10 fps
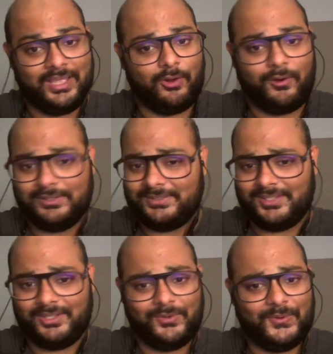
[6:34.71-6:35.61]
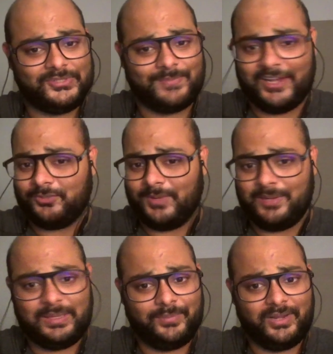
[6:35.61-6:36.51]
All CEOs, management
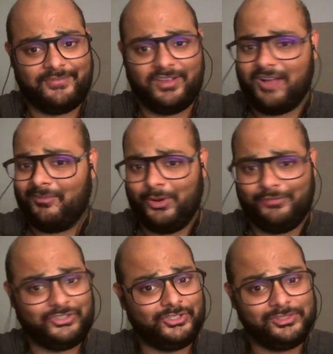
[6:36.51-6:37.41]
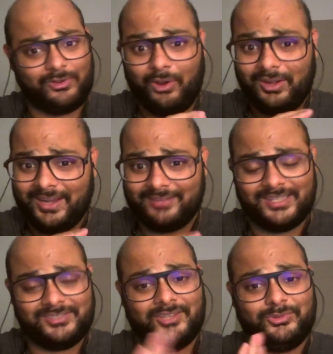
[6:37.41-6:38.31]
people, even government officials all get
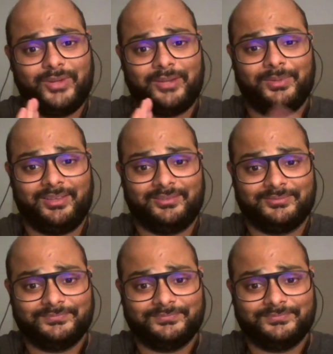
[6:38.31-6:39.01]
things done through networking.